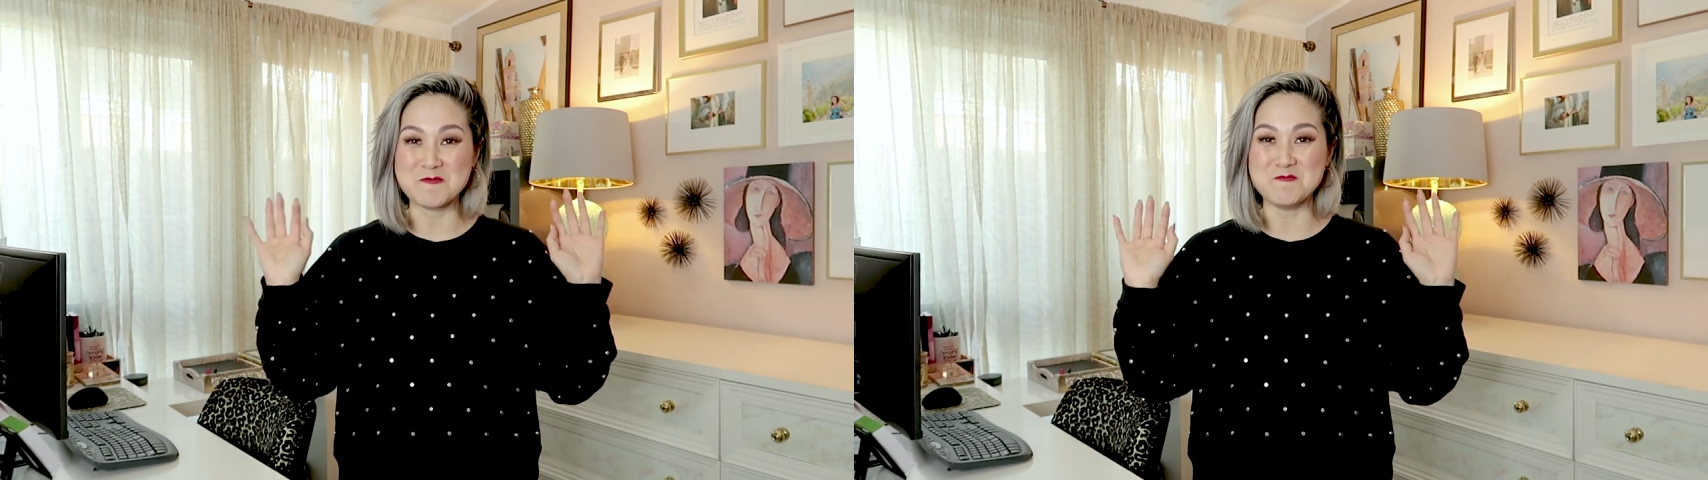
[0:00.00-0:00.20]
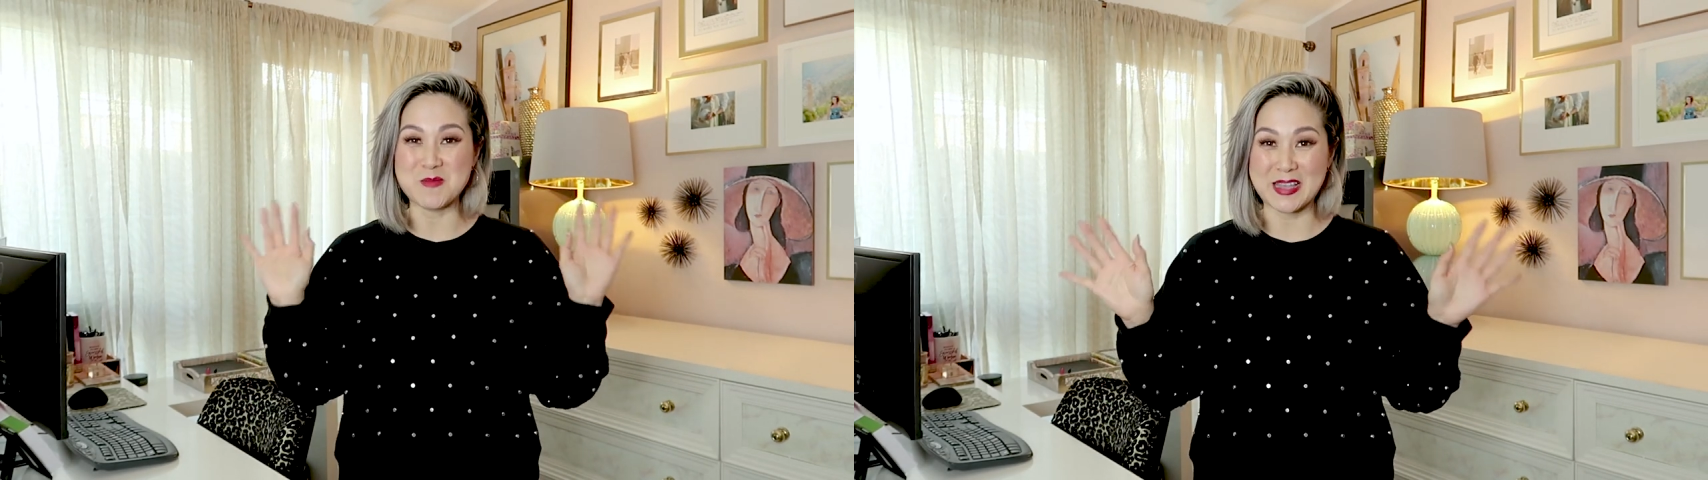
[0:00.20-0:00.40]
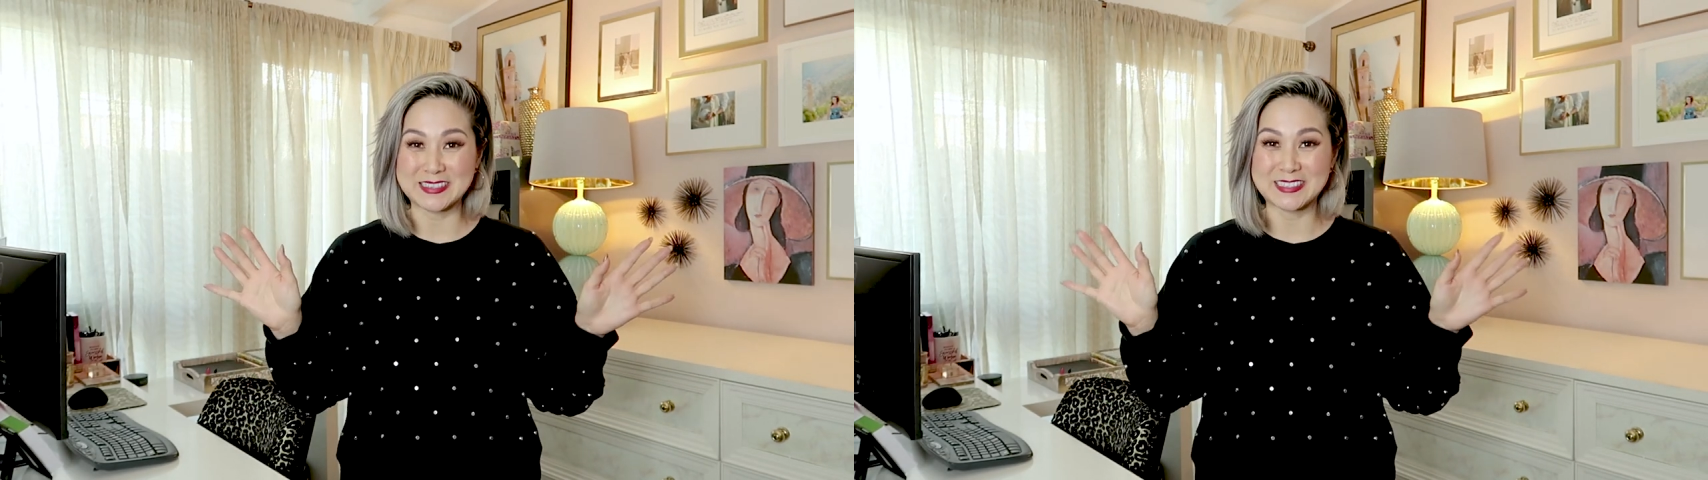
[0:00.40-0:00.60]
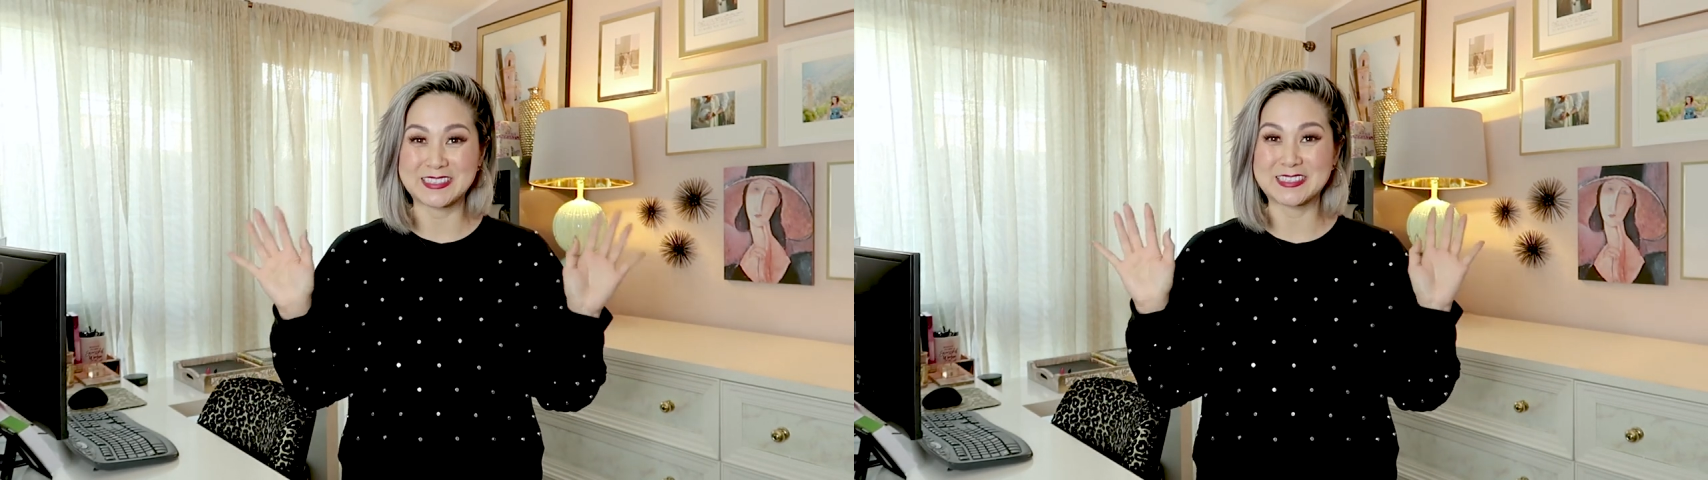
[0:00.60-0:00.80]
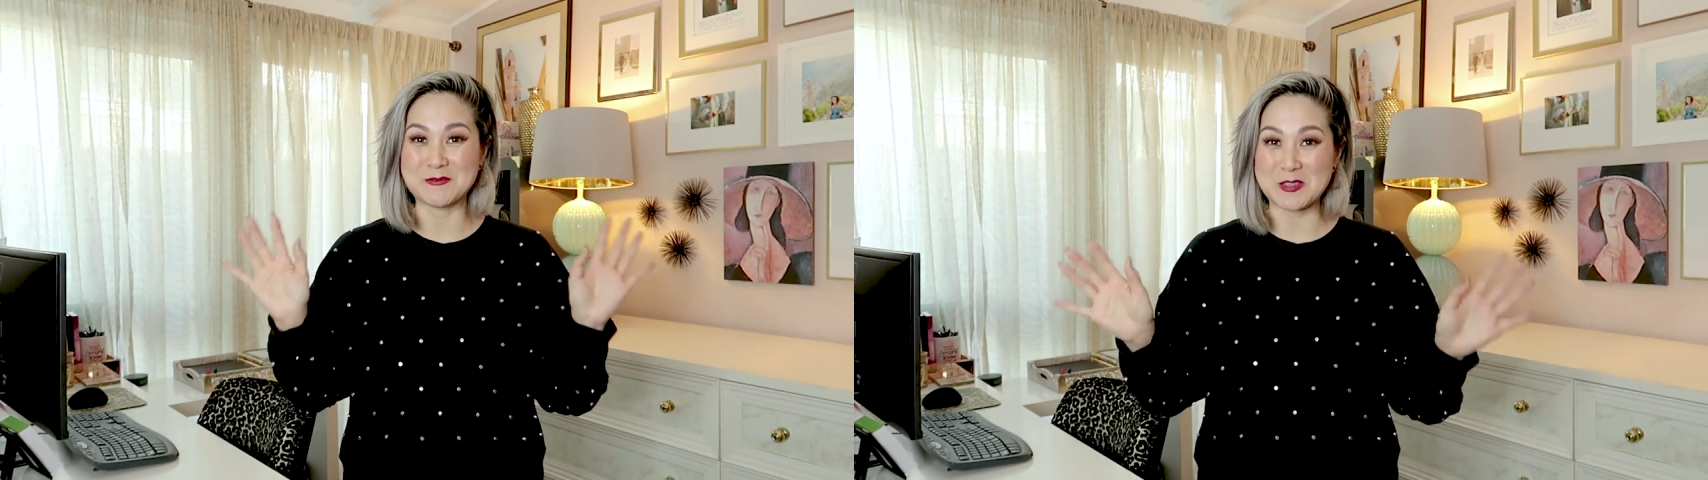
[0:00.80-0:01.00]
mess
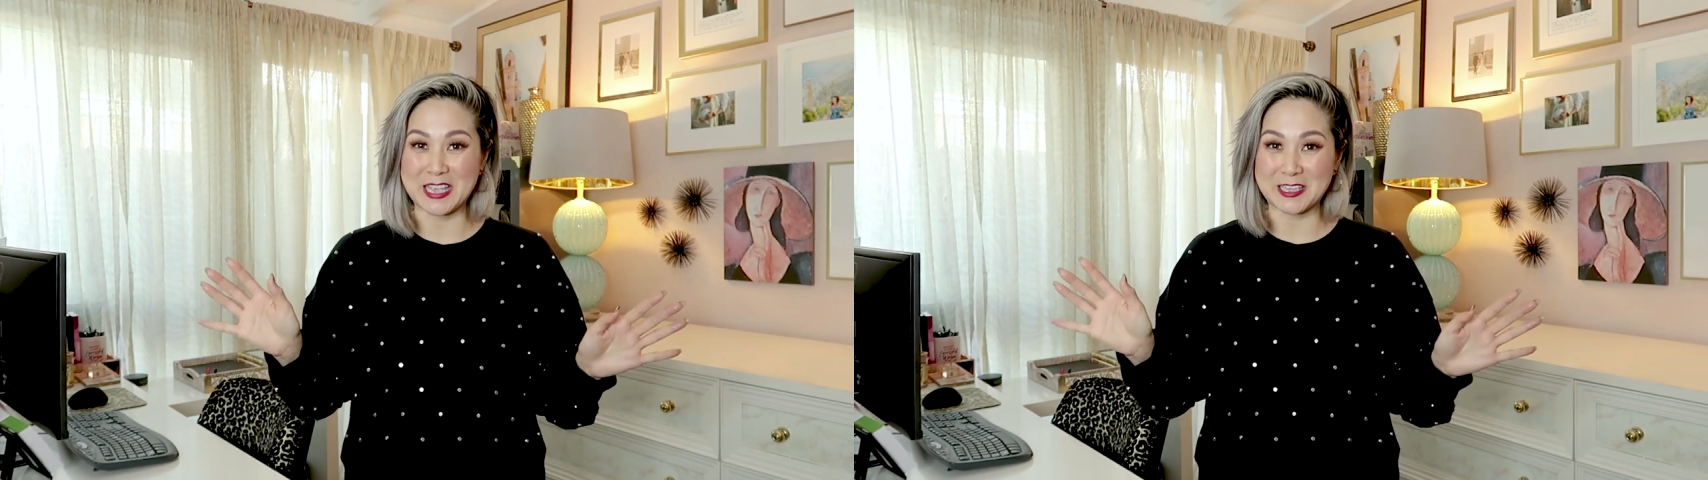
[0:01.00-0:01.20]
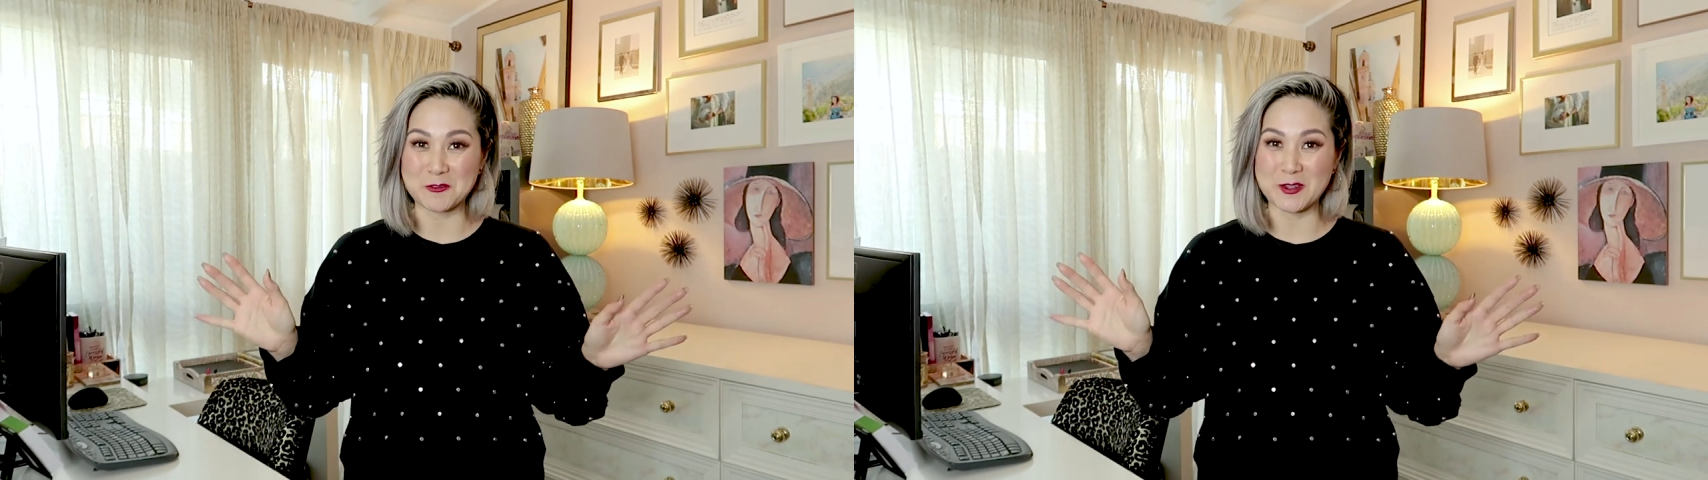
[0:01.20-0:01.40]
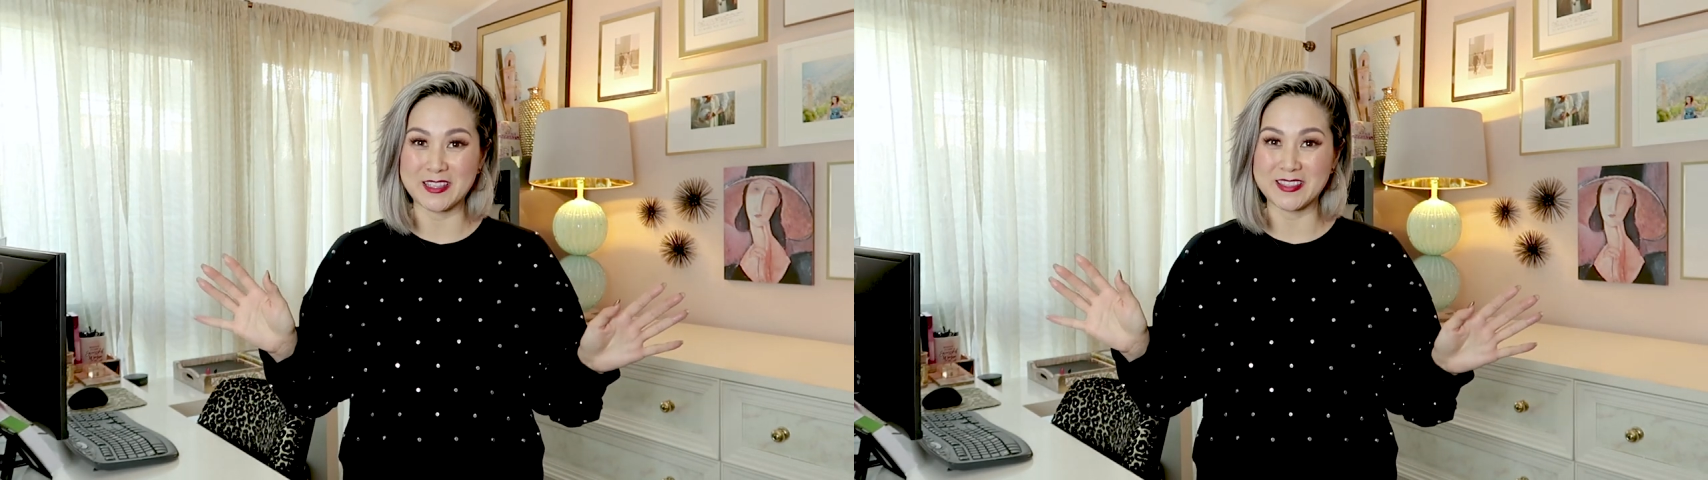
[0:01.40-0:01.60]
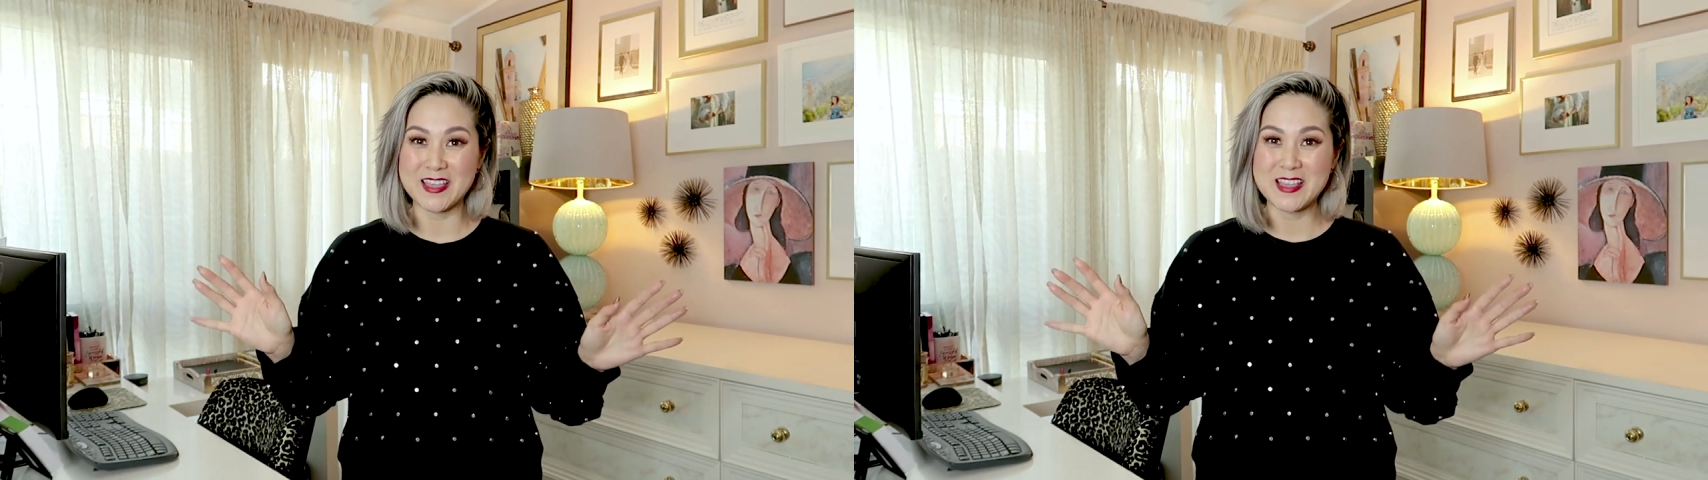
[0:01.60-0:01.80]
to begin with.